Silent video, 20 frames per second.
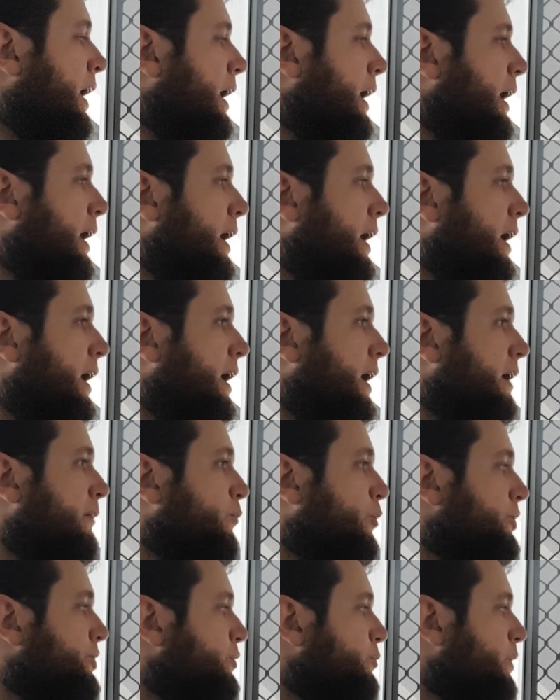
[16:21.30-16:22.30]

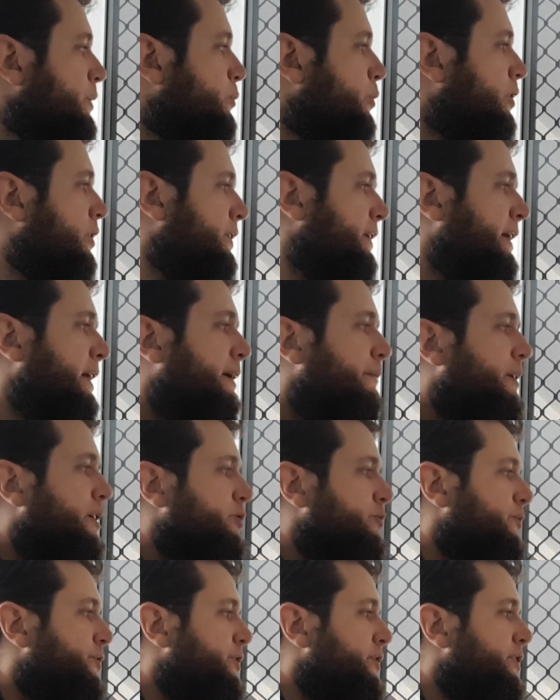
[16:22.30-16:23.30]
And what did we want? How
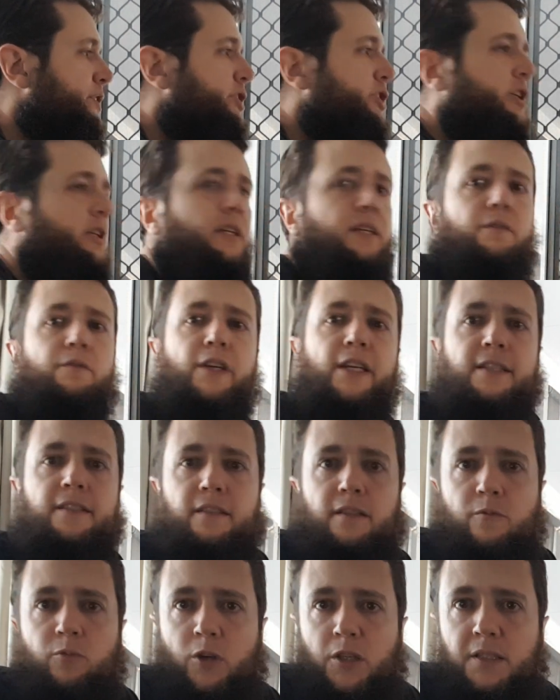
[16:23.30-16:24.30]
much was initially
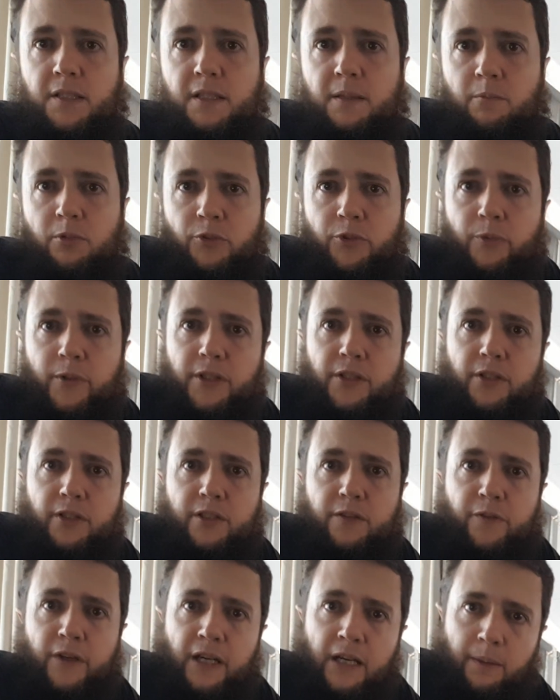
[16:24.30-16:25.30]
invested? What symbol do we
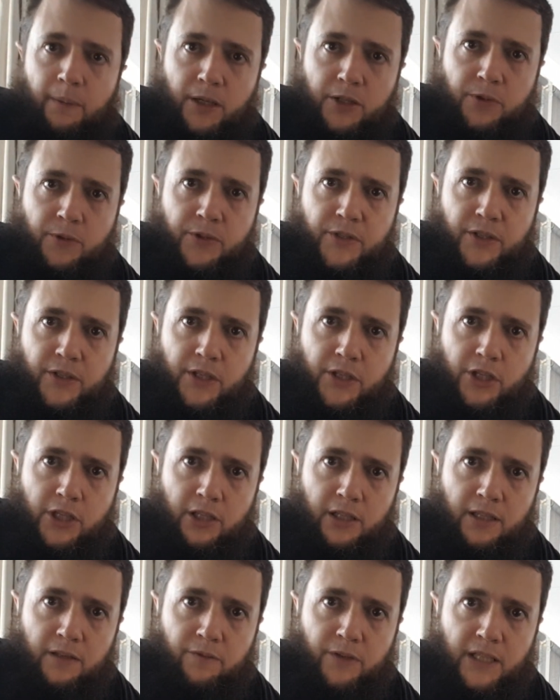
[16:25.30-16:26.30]
use for how much was
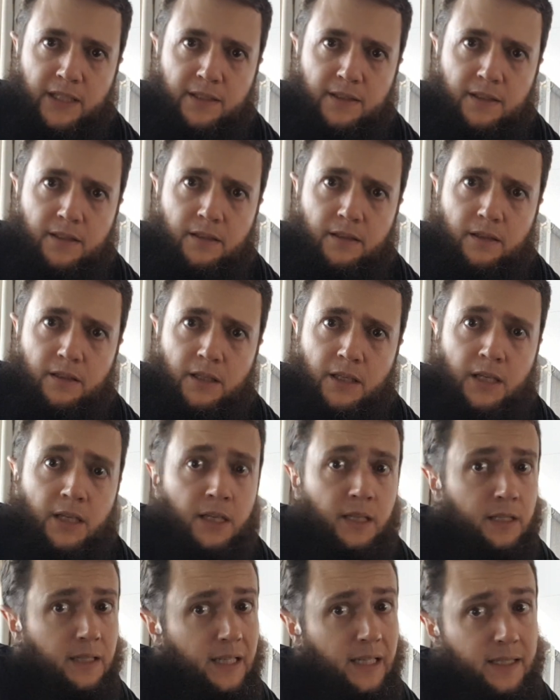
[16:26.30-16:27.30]
initially invested?
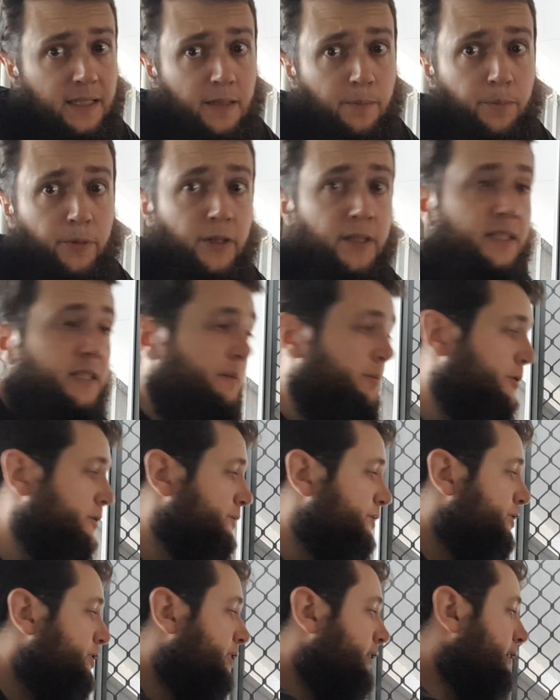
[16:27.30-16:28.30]
That's the
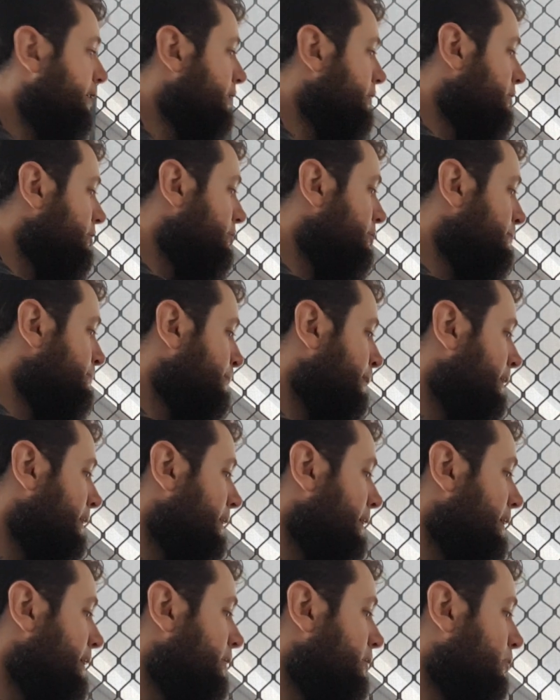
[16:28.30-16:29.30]
principal. So you can use
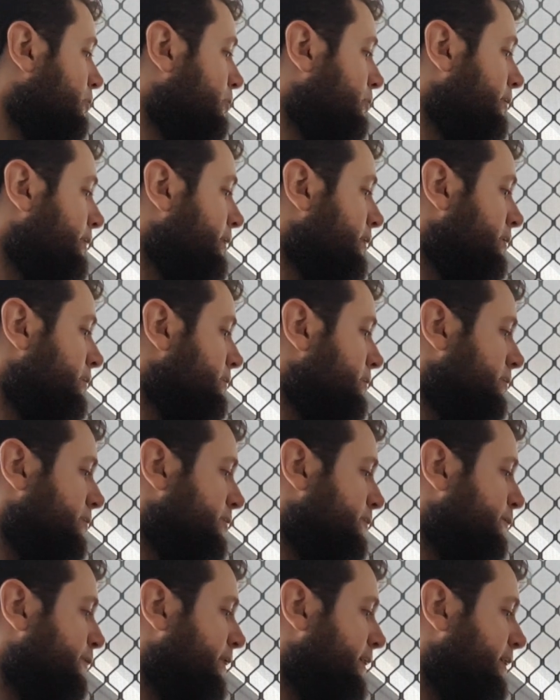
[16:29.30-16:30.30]
P or you can
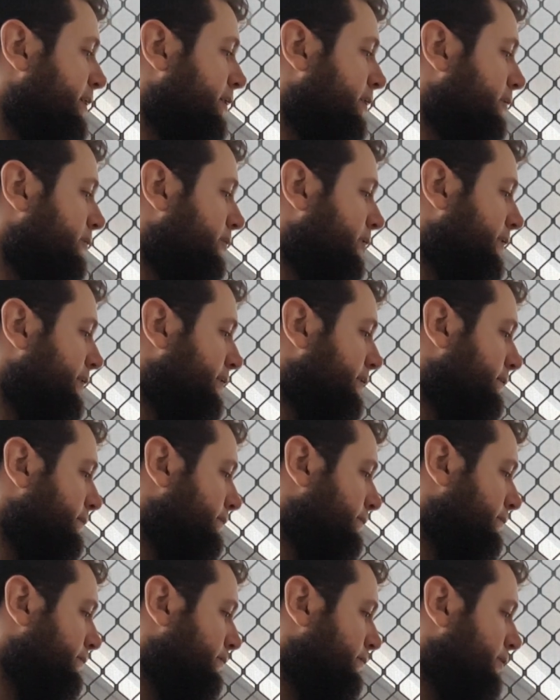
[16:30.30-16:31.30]
use VO.
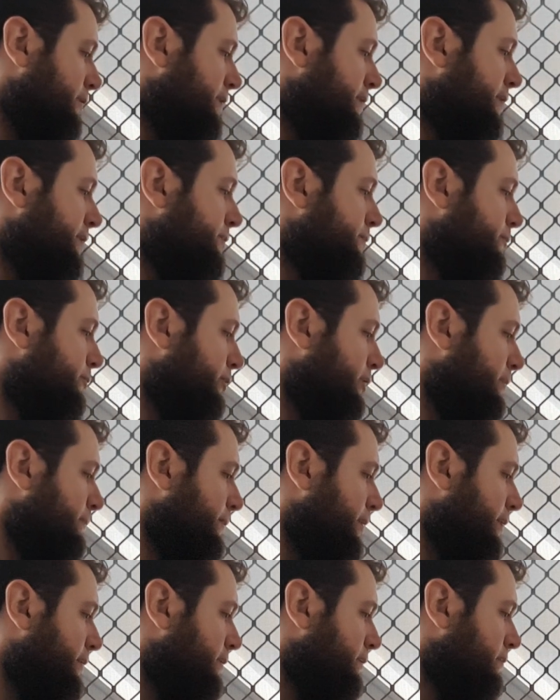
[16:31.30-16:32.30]
It doesn't really
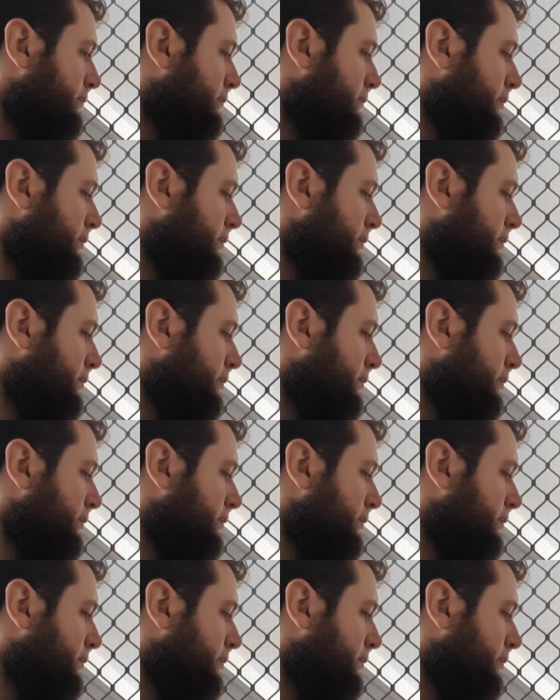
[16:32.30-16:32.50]
matter.